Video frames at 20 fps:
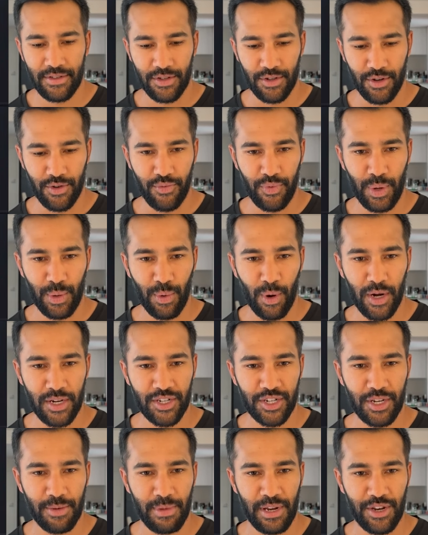So if we
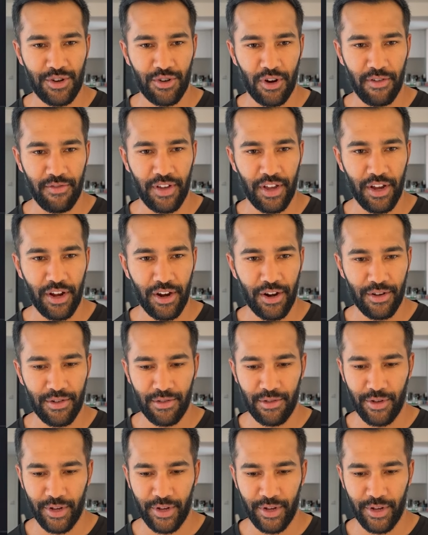watch Dimitrov here,